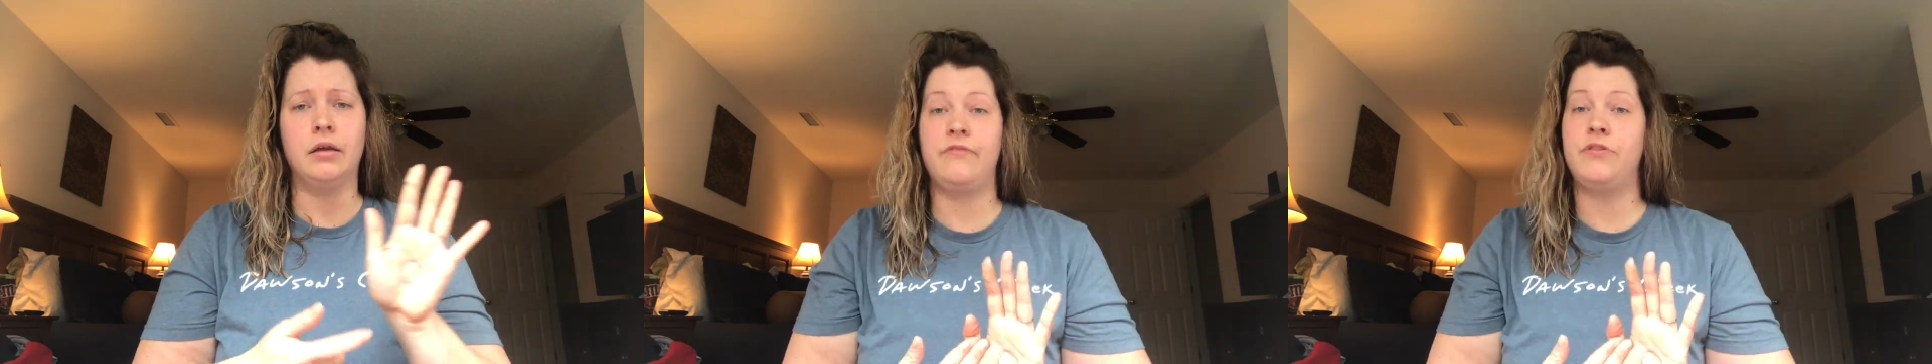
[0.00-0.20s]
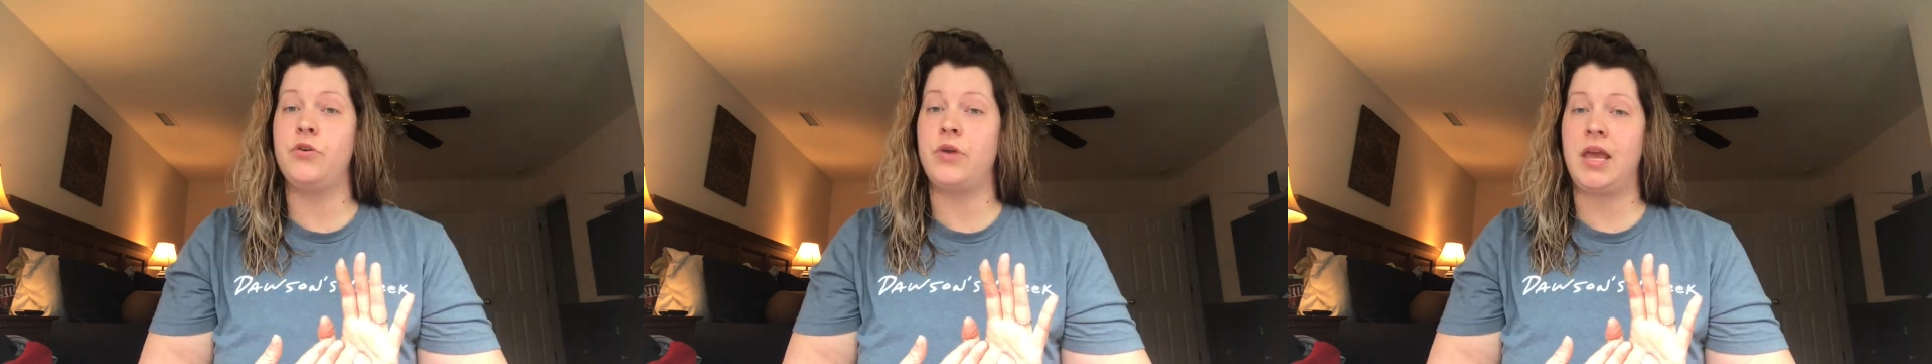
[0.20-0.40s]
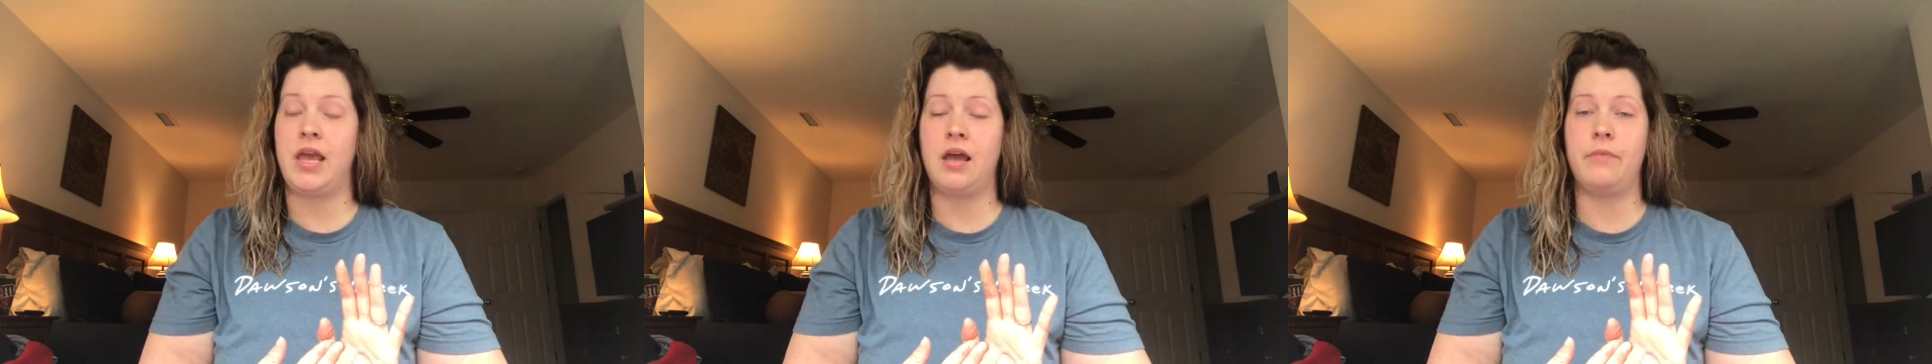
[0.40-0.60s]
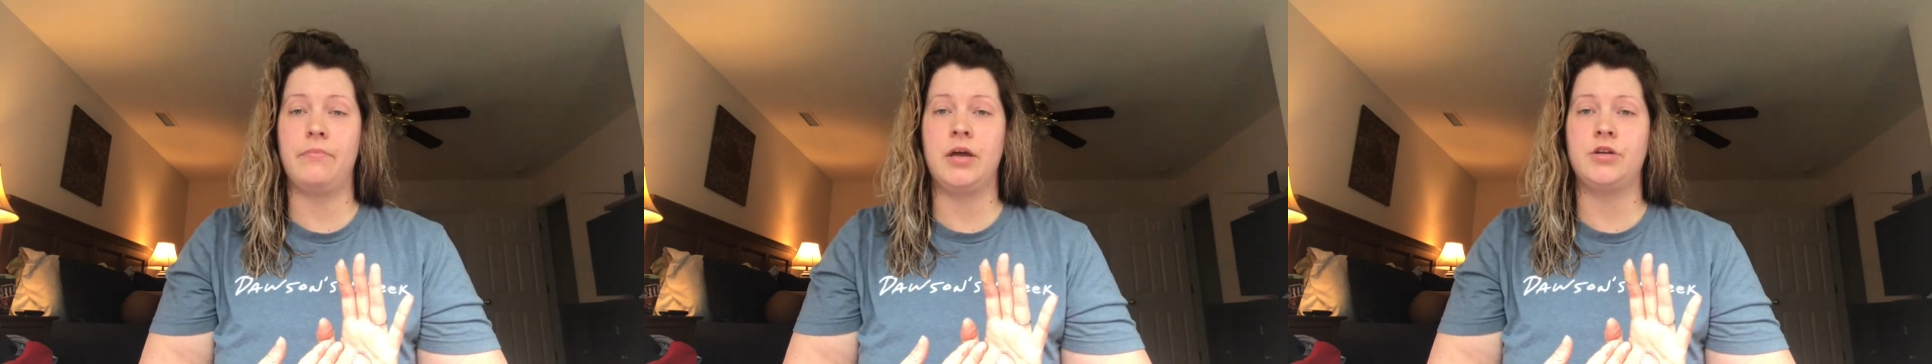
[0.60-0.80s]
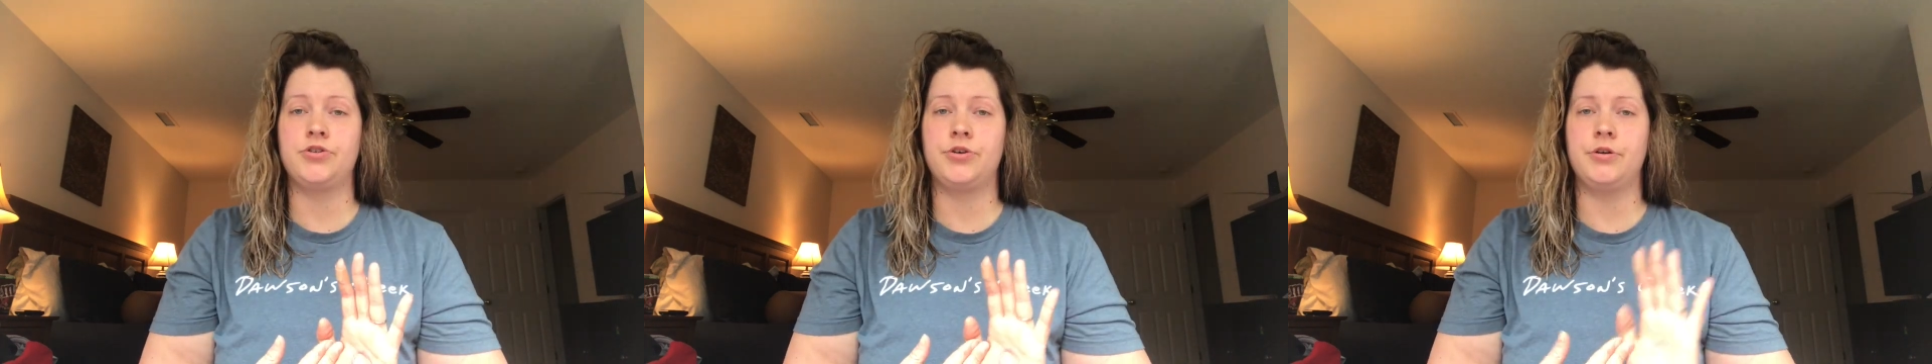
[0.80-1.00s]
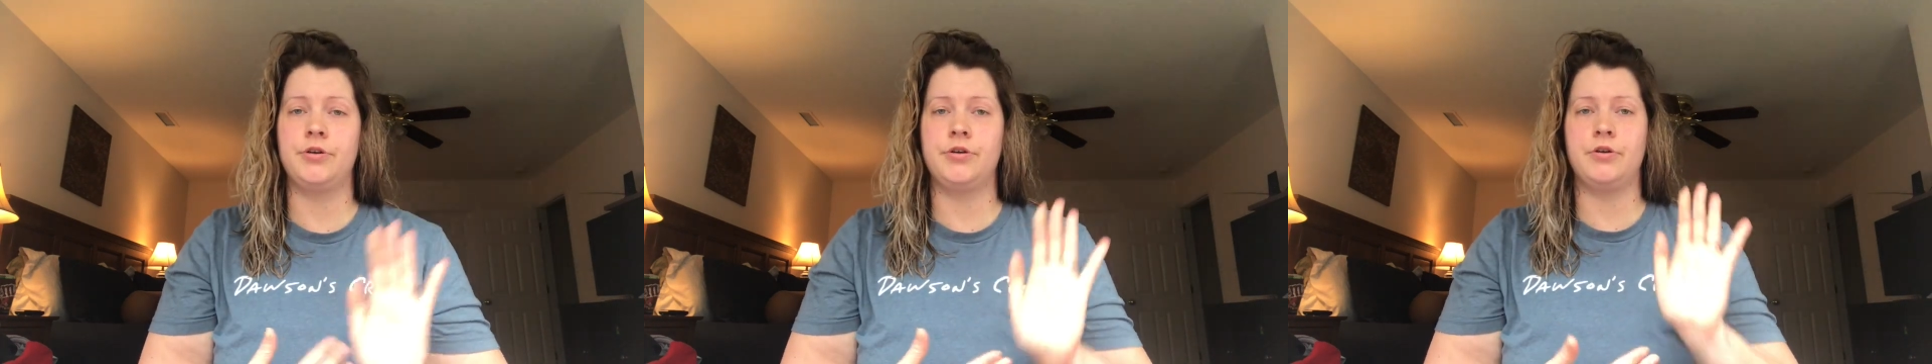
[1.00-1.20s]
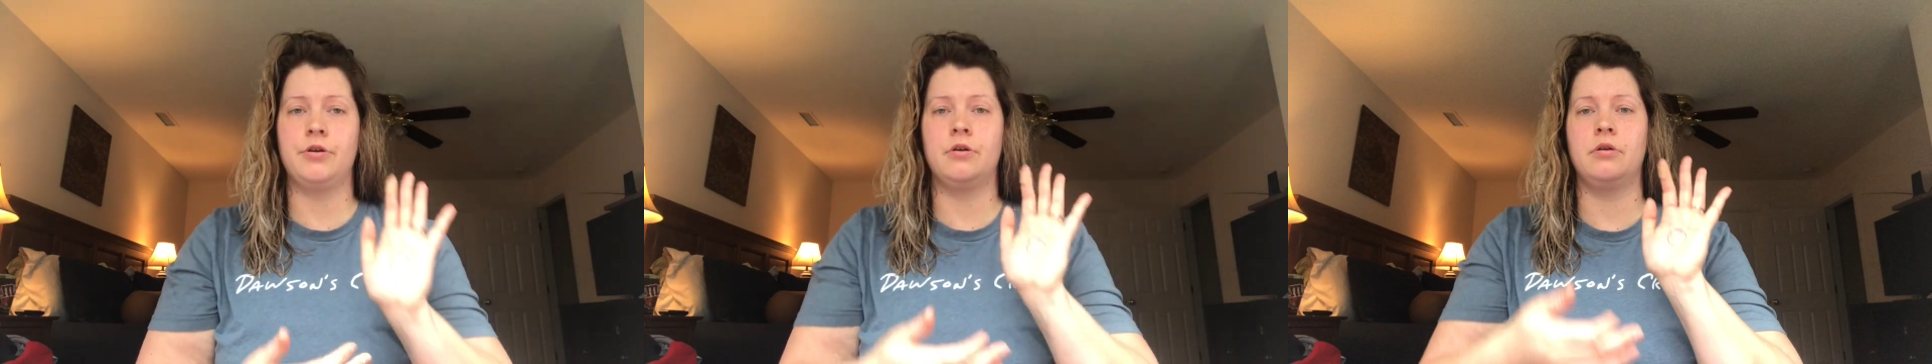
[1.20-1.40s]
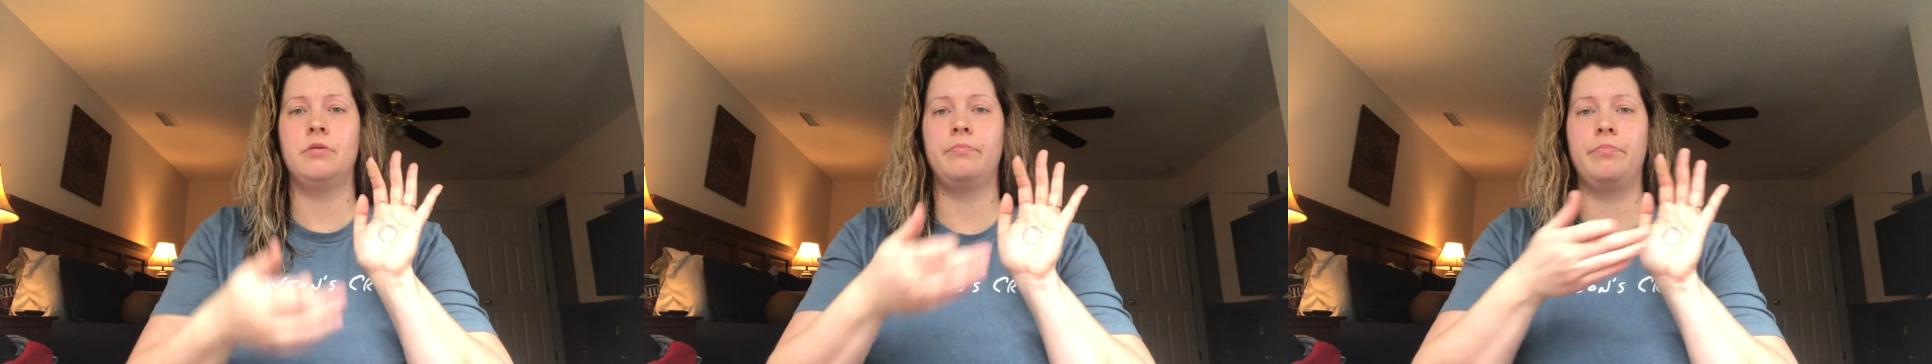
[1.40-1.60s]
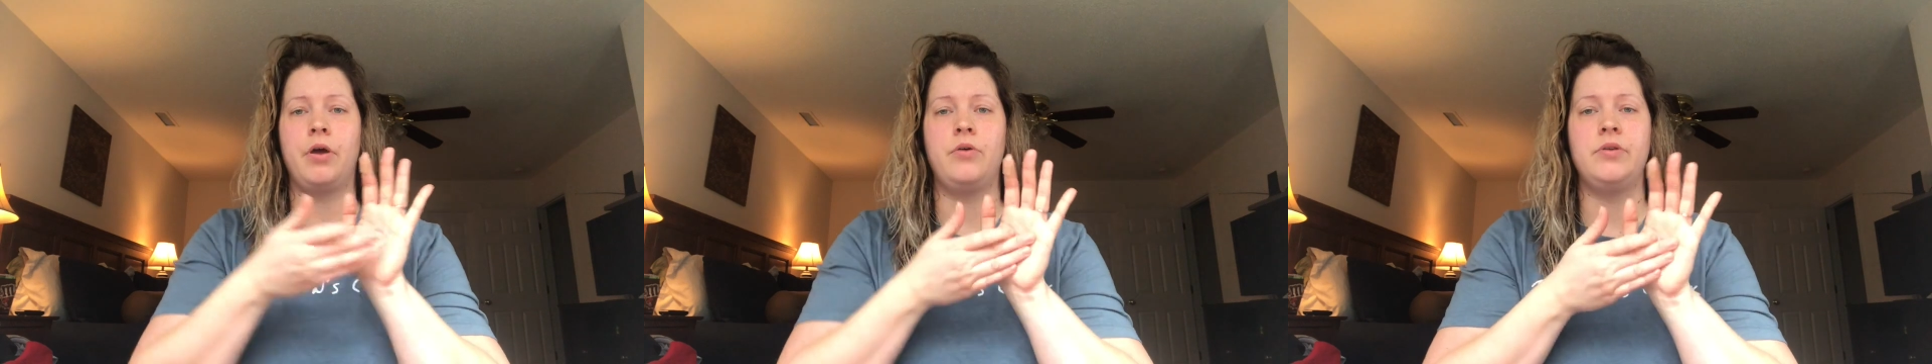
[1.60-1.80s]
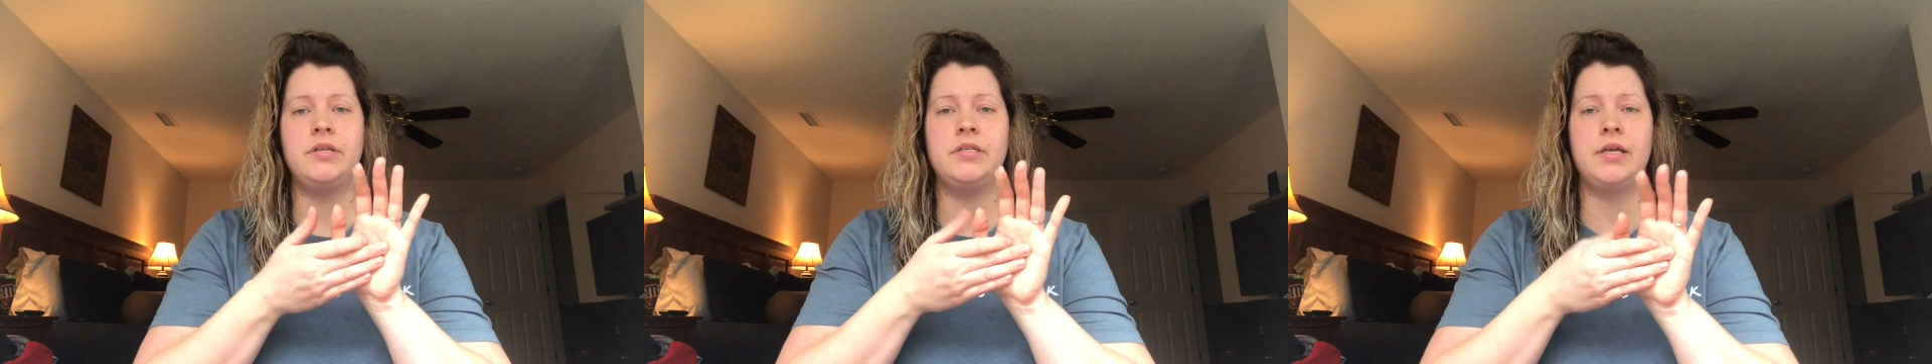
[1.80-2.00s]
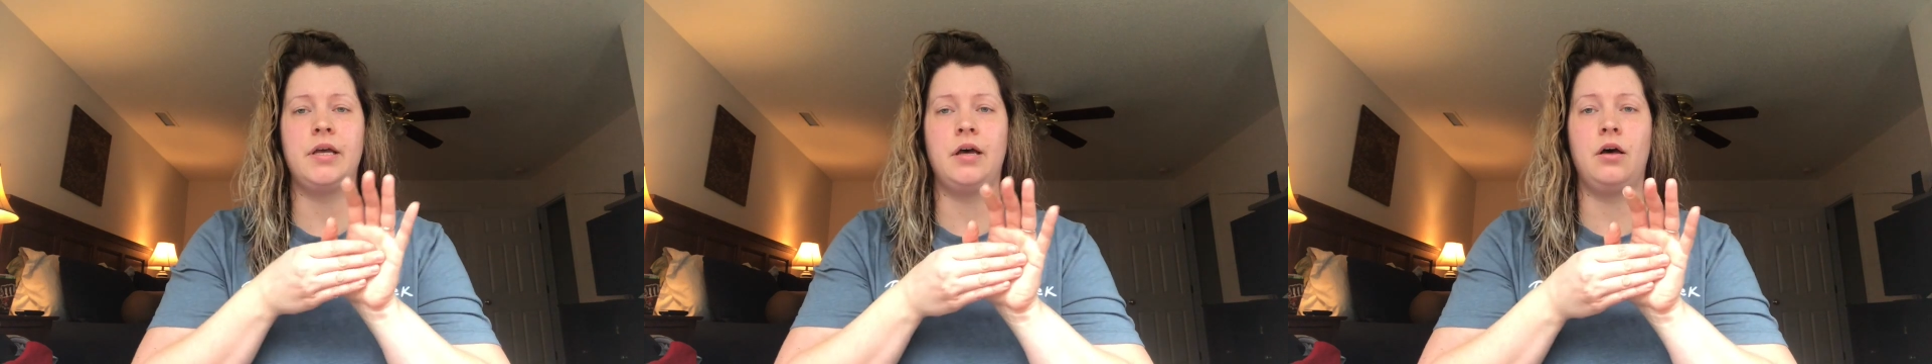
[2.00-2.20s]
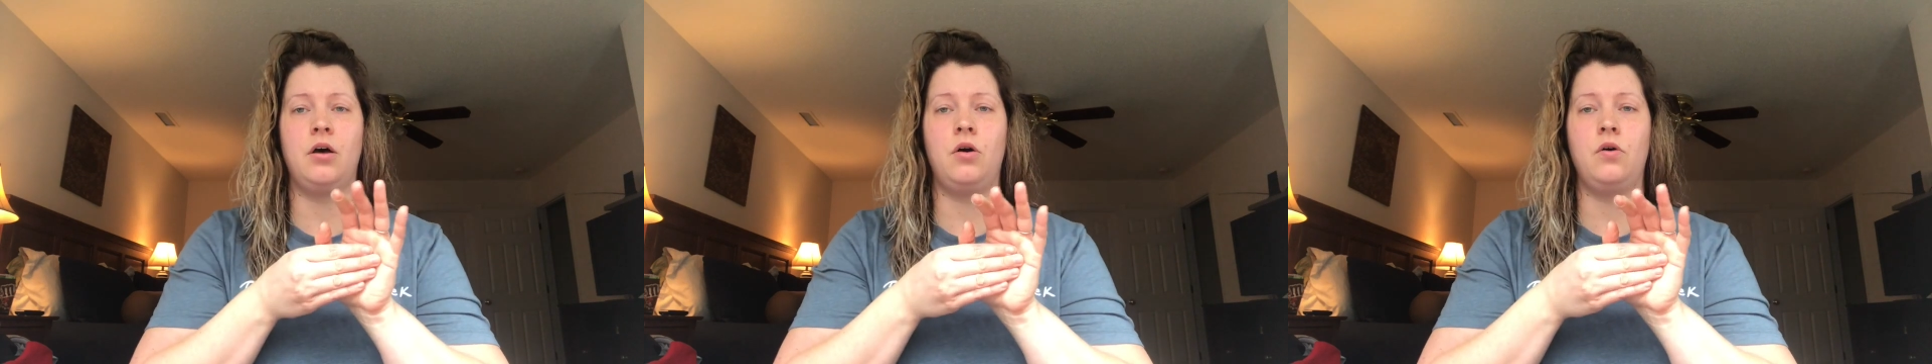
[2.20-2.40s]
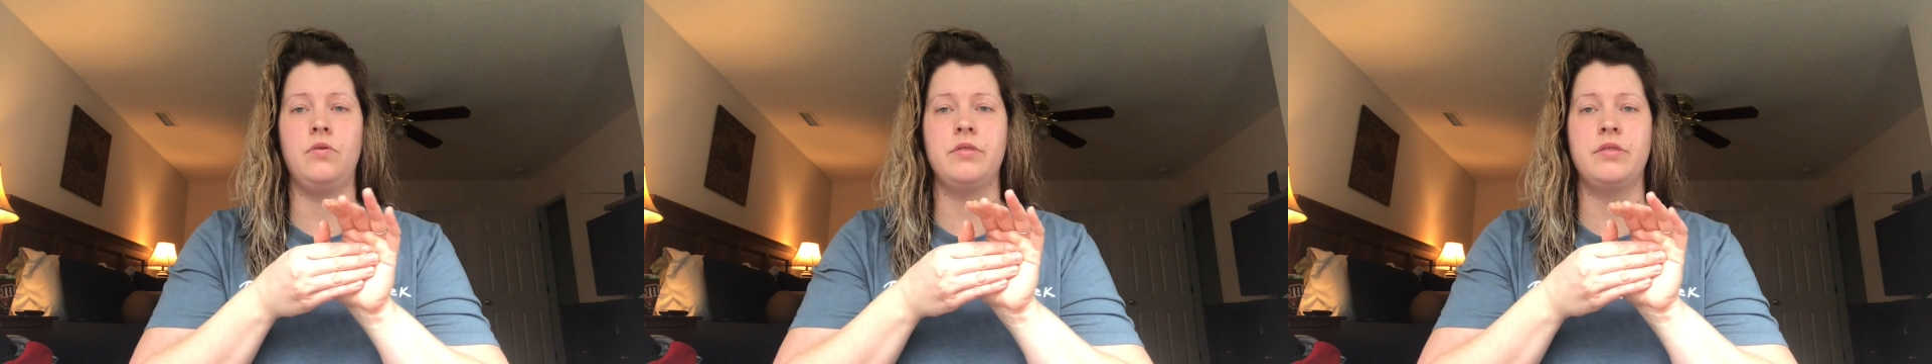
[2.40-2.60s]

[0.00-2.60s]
if you can't measure your ponytail,